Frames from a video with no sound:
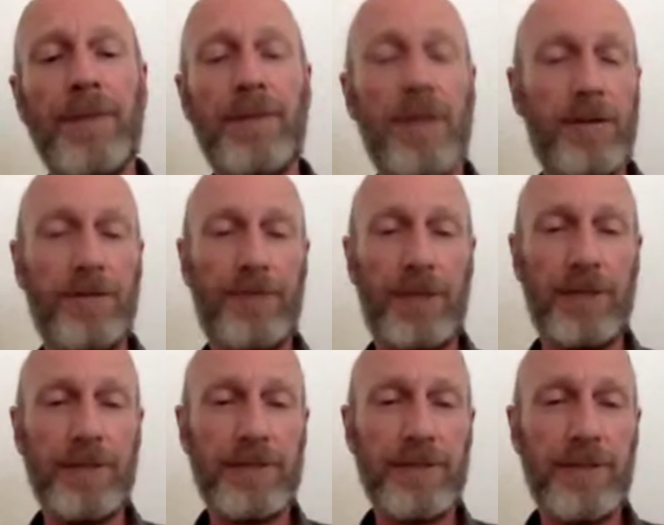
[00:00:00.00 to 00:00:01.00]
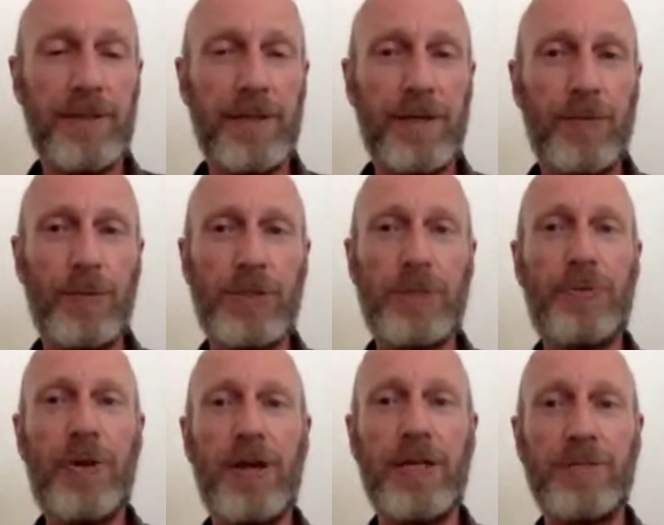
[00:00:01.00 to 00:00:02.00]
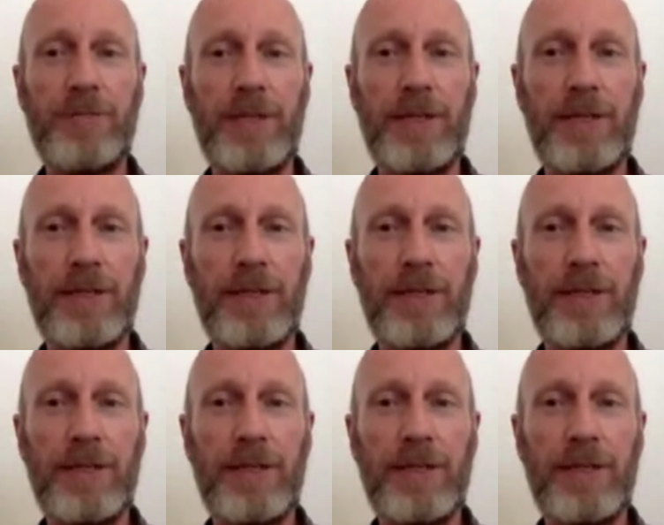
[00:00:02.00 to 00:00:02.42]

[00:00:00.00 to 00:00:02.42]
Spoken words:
none of this would surprise me.